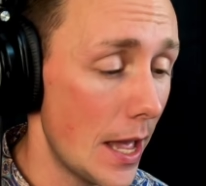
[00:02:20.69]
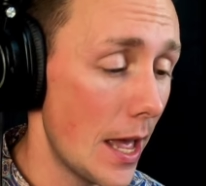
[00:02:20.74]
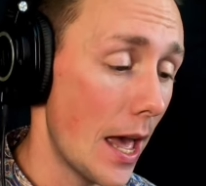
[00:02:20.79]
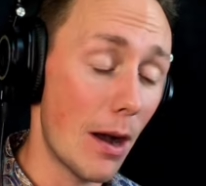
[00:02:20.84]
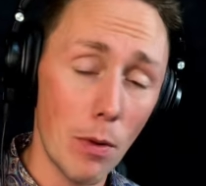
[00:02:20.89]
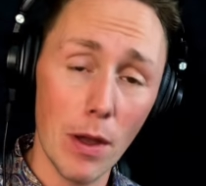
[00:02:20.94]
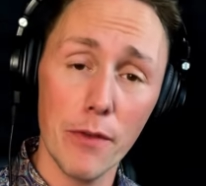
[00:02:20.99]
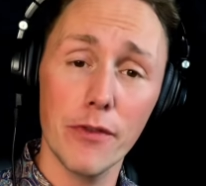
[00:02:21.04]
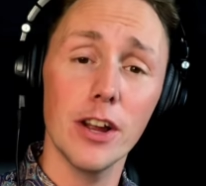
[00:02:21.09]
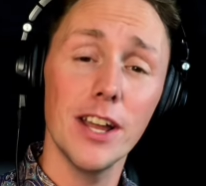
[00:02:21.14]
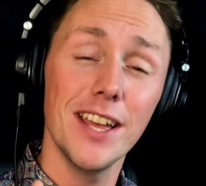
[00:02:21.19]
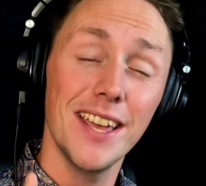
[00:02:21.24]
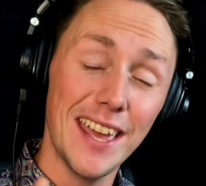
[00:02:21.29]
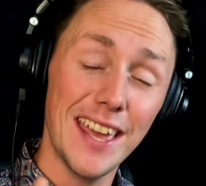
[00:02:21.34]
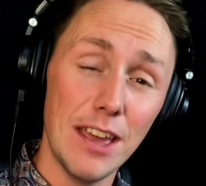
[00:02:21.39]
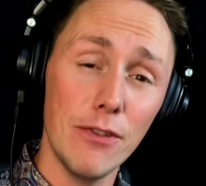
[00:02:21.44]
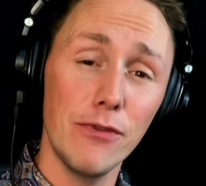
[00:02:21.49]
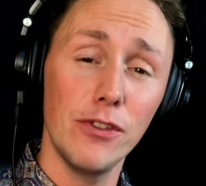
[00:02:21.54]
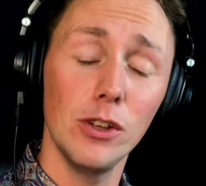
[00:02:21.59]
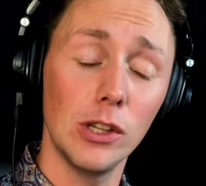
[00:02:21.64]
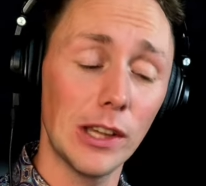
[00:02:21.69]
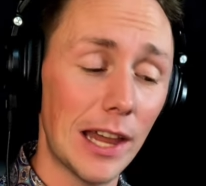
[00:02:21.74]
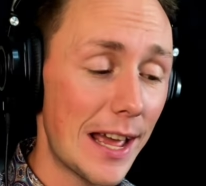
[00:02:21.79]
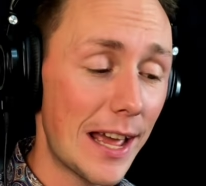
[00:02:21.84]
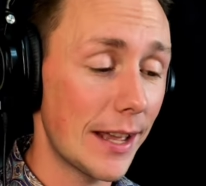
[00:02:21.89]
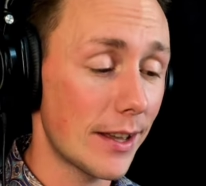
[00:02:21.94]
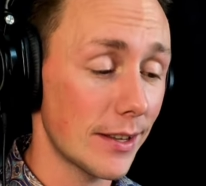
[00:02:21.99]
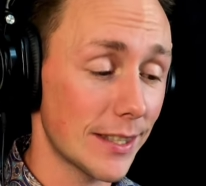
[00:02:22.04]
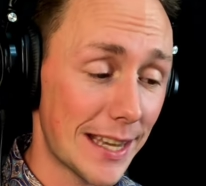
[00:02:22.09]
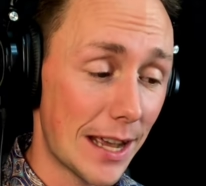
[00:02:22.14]
However, if you
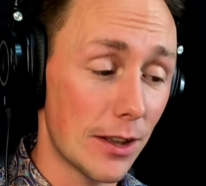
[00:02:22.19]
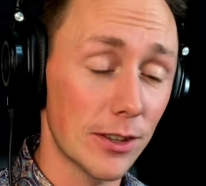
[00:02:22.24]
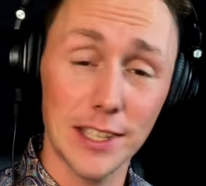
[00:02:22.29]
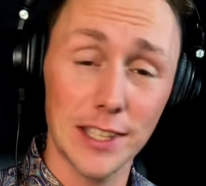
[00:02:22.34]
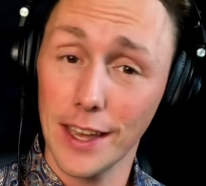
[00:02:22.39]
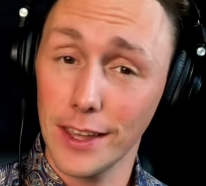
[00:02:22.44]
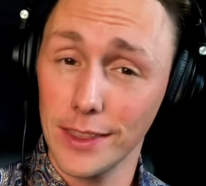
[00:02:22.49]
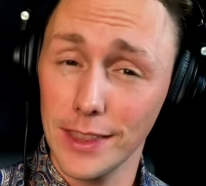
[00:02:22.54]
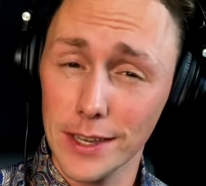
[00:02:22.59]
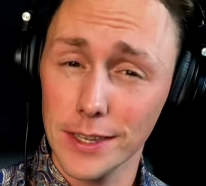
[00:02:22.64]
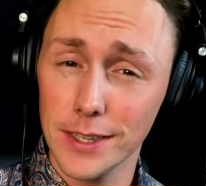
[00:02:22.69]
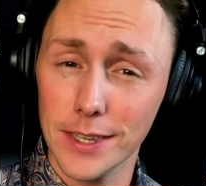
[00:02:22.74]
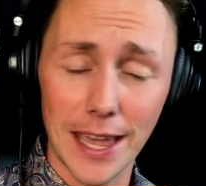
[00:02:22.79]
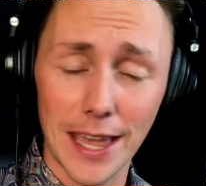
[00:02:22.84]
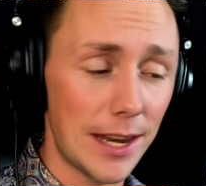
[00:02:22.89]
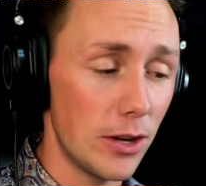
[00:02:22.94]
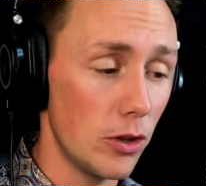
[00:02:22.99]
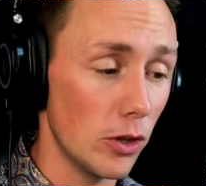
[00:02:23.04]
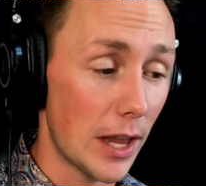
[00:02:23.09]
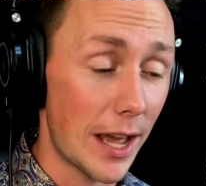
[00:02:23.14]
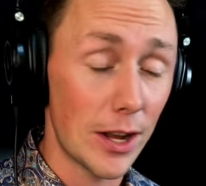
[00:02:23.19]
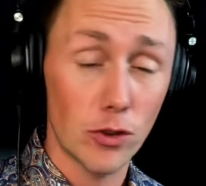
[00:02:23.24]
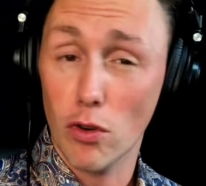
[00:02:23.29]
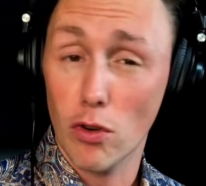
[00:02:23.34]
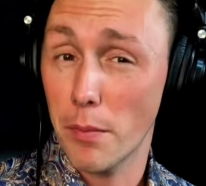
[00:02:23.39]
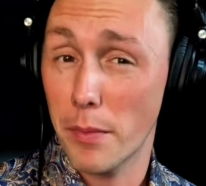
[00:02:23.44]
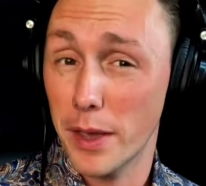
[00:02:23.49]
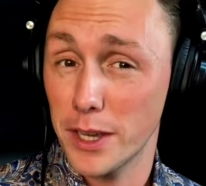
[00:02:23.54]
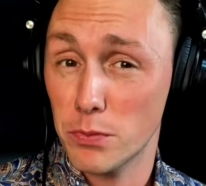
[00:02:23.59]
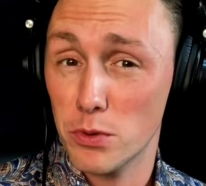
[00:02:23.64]
like sounds like this and you like
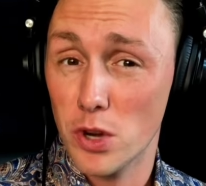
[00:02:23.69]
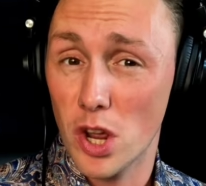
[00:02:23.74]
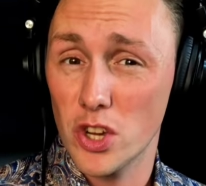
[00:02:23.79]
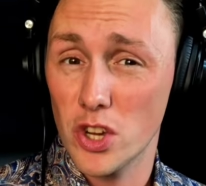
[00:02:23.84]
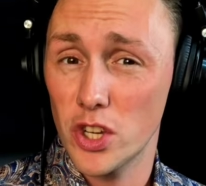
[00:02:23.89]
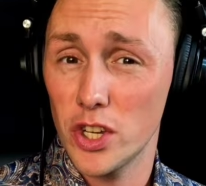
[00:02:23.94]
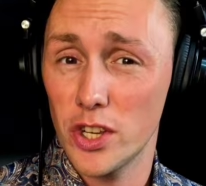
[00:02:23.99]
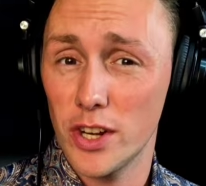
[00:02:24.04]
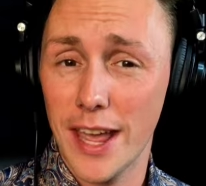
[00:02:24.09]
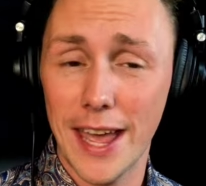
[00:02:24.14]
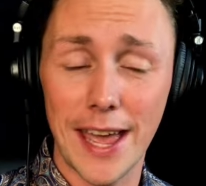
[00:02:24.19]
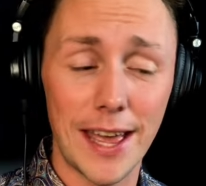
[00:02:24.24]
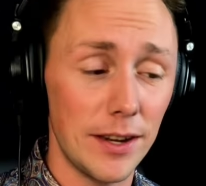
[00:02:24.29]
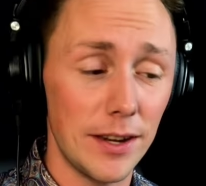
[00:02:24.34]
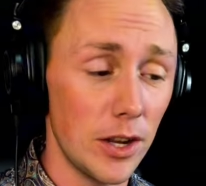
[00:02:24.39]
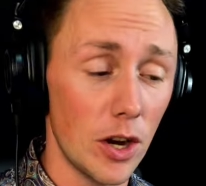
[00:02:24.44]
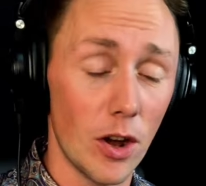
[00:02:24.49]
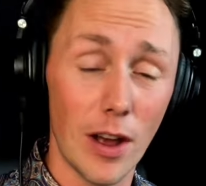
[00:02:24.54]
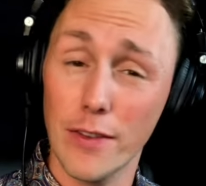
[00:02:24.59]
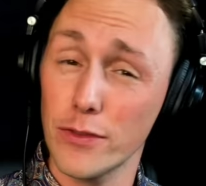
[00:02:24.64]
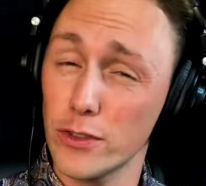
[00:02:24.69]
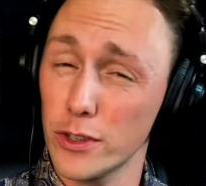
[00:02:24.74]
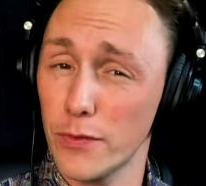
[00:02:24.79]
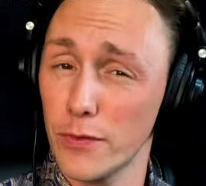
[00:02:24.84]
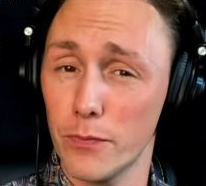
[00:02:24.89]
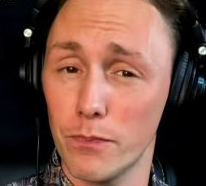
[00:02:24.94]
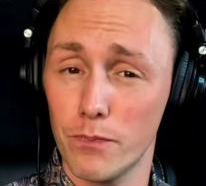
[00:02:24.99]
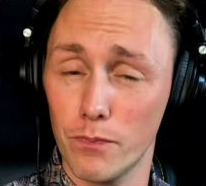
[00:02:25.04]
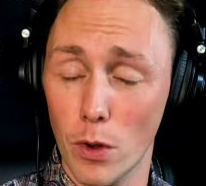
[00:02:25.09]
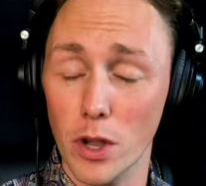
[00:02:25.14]
drum bass production, and you know,
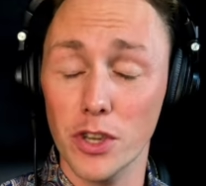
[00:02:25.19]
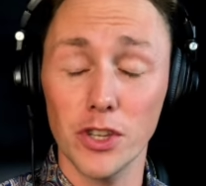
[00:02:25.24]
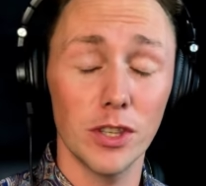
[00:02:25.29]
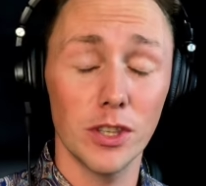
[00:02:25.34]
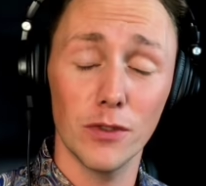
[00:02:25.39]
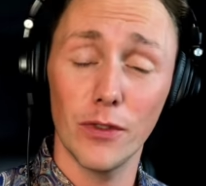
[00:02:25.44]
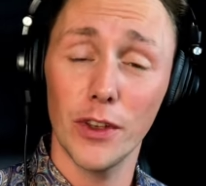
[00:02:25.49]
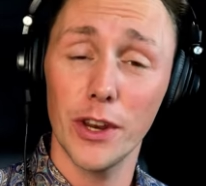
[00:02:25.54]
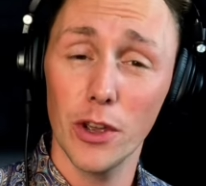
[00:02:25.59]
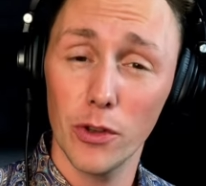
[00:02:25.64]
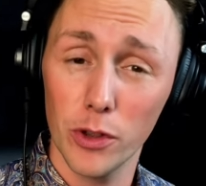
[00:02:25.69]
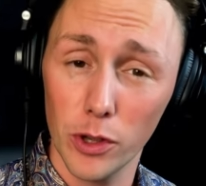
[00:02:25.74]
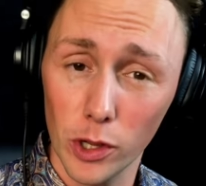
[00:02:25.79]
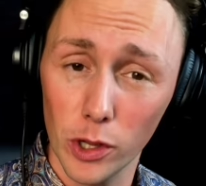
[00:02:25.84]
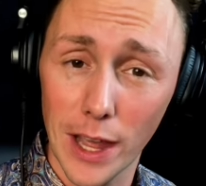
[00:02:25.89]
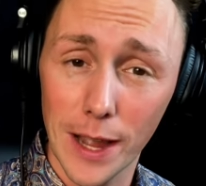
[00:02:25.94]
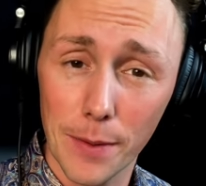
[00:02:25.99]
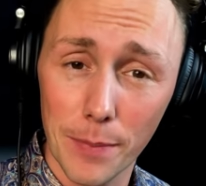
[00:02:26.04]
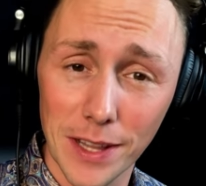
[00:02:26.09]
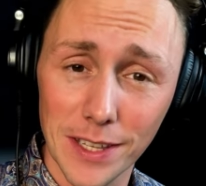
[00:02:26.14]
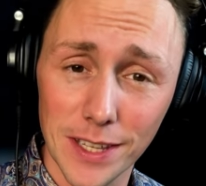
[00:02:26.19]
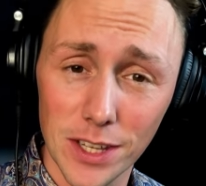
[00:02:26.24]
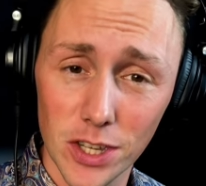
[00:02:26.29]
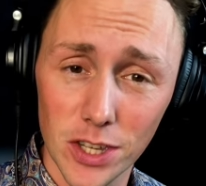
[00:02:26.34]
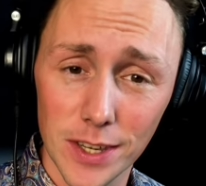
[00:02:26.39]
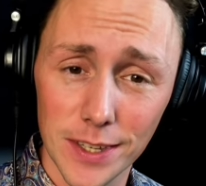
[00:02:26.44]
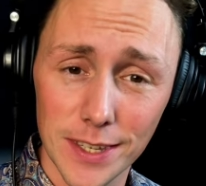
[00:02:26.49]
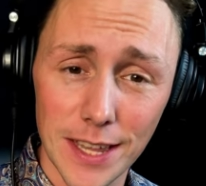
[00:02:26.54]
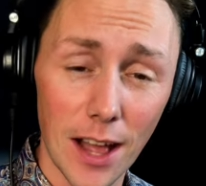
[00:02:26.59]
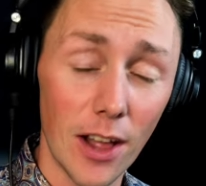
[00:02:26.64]
after watching this video you like my
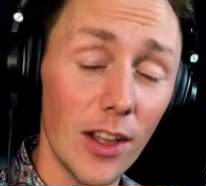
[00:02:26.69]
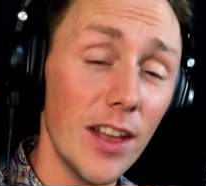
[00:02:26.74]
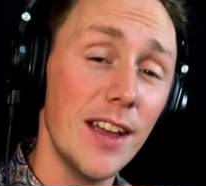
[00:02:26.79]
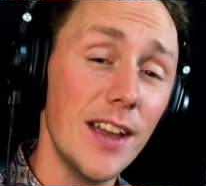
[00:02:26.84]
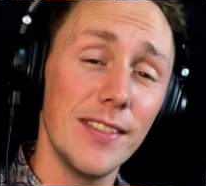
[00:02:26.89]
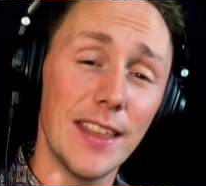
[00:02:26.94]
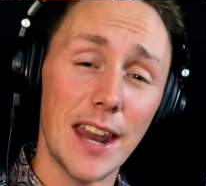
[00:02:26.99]
teaching style,